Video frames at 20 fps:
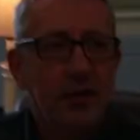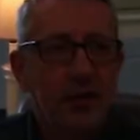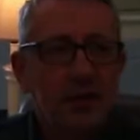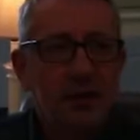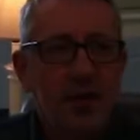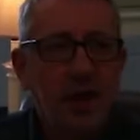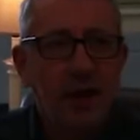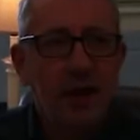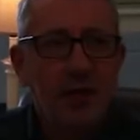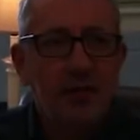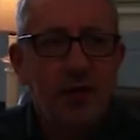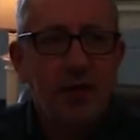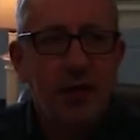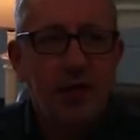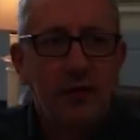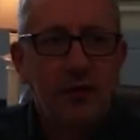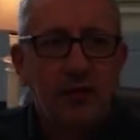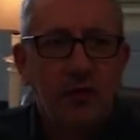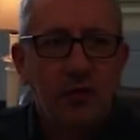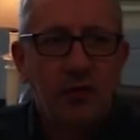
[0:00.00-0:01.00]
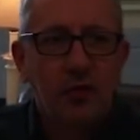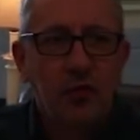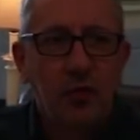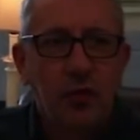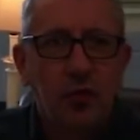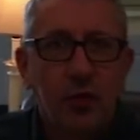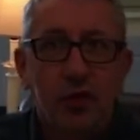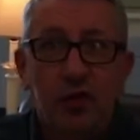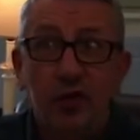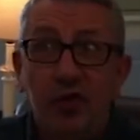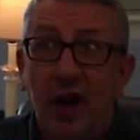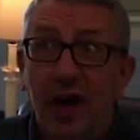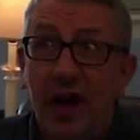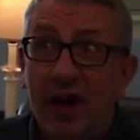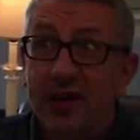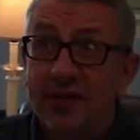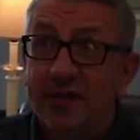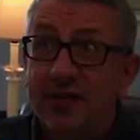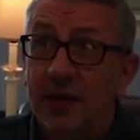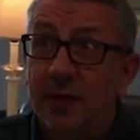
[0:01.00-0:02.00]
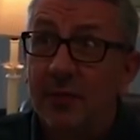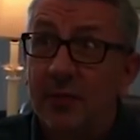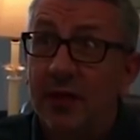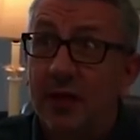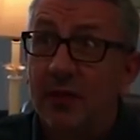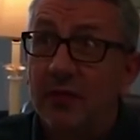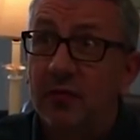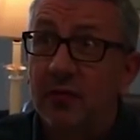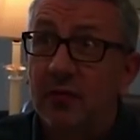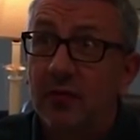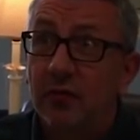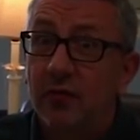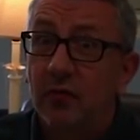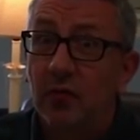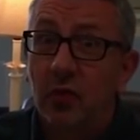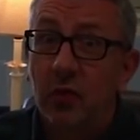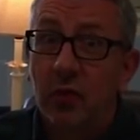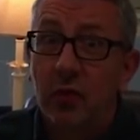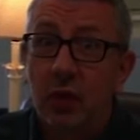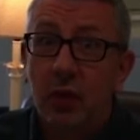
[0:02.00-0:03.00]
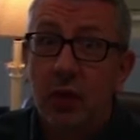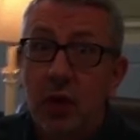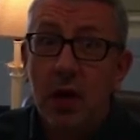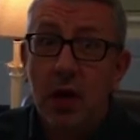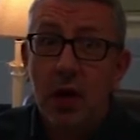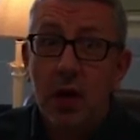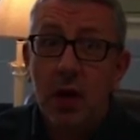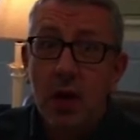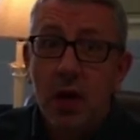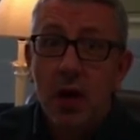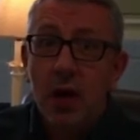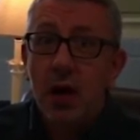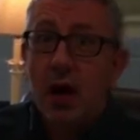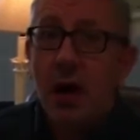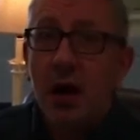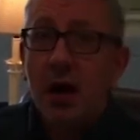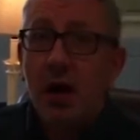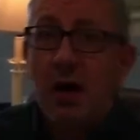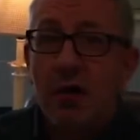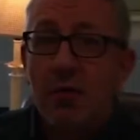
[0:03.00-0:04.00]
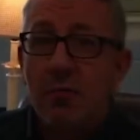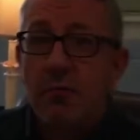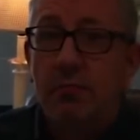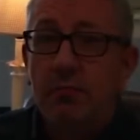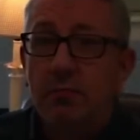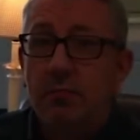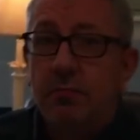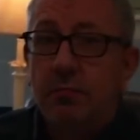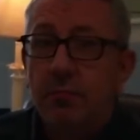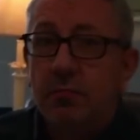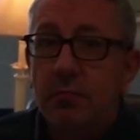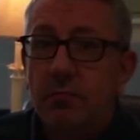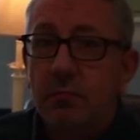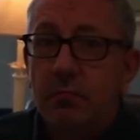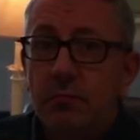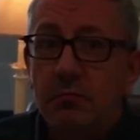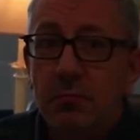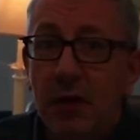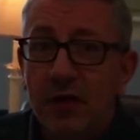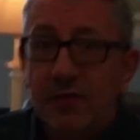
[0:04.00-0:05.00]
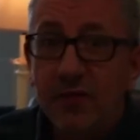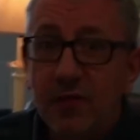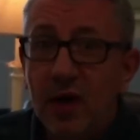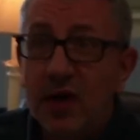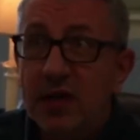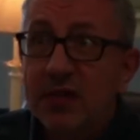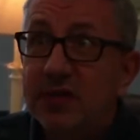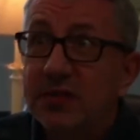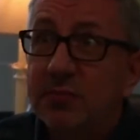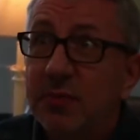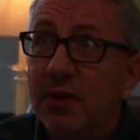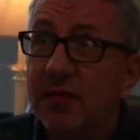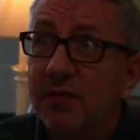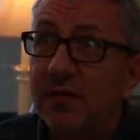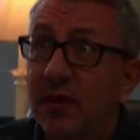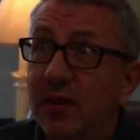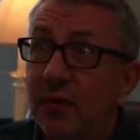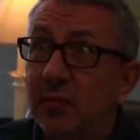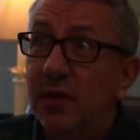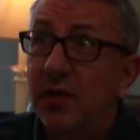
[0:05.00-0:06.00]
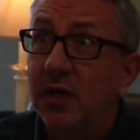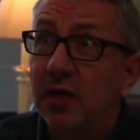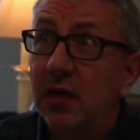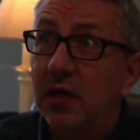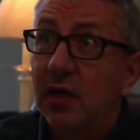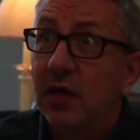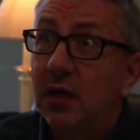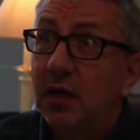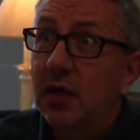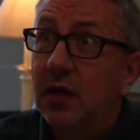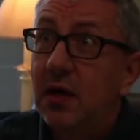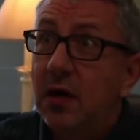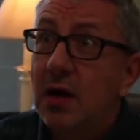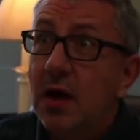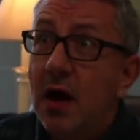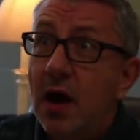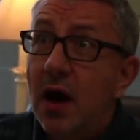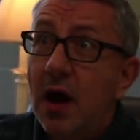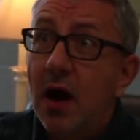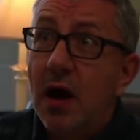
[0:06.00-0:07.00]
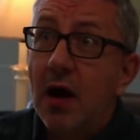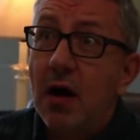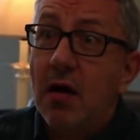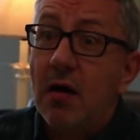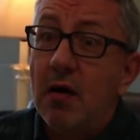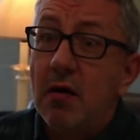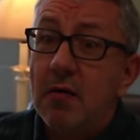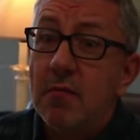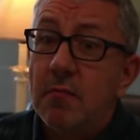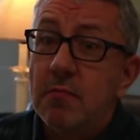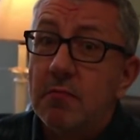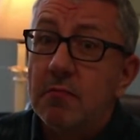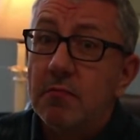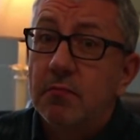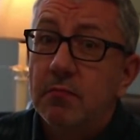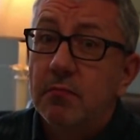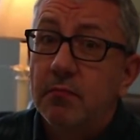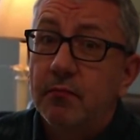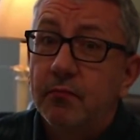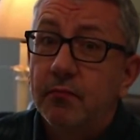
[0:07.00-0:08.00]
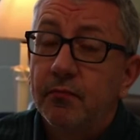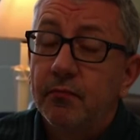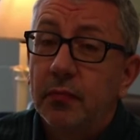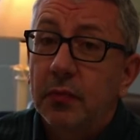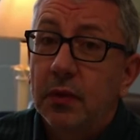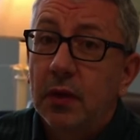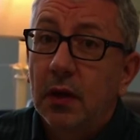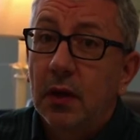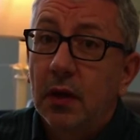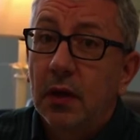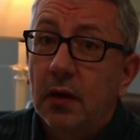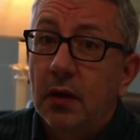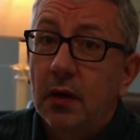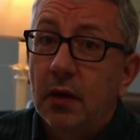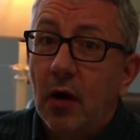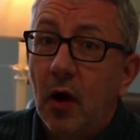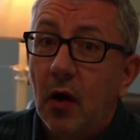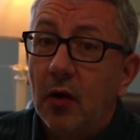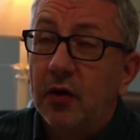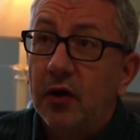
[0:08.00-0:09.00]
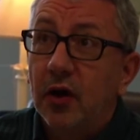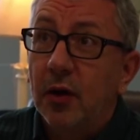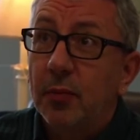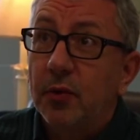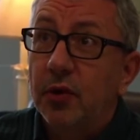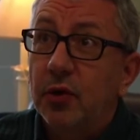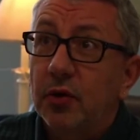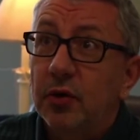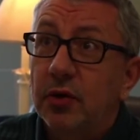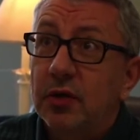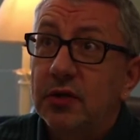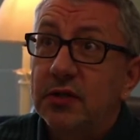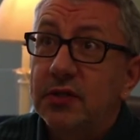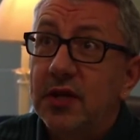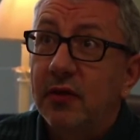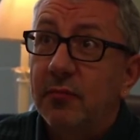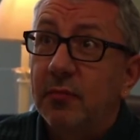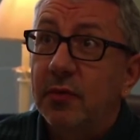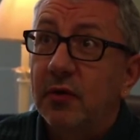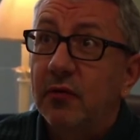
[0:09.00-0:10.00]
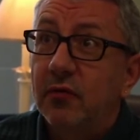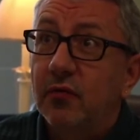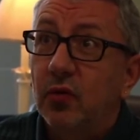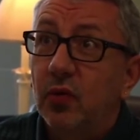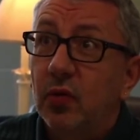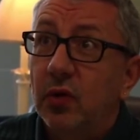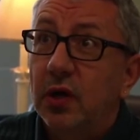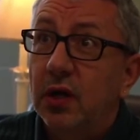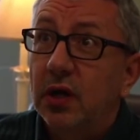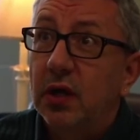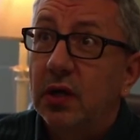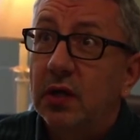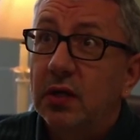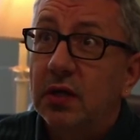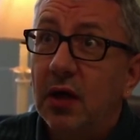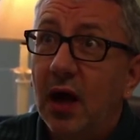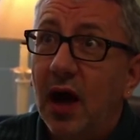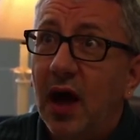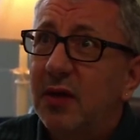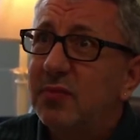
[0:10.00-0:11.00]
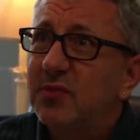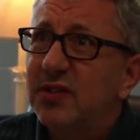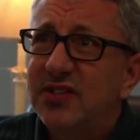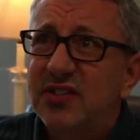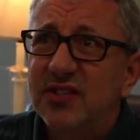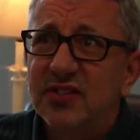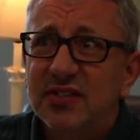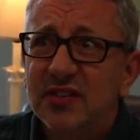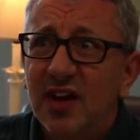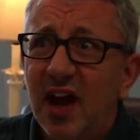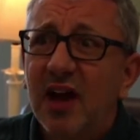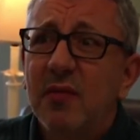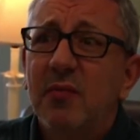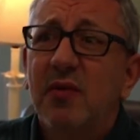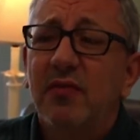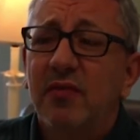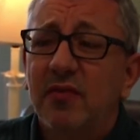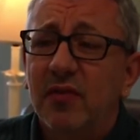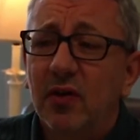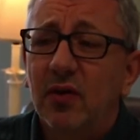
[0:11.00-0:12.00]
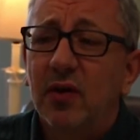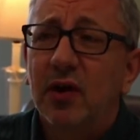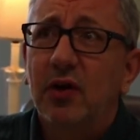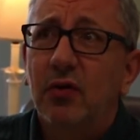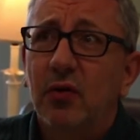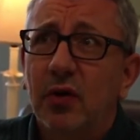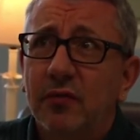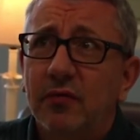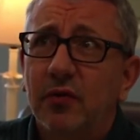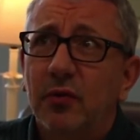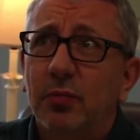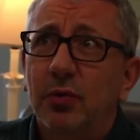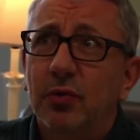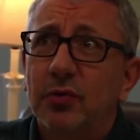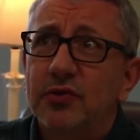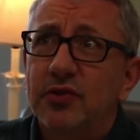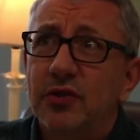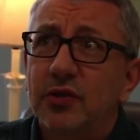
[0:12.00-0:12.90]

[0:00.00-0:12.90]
I am thankful for you guys. I'm thankful for um, my friends, my family, um, all the opportunities I've been afforded. I'm just, I'm a very grateful person.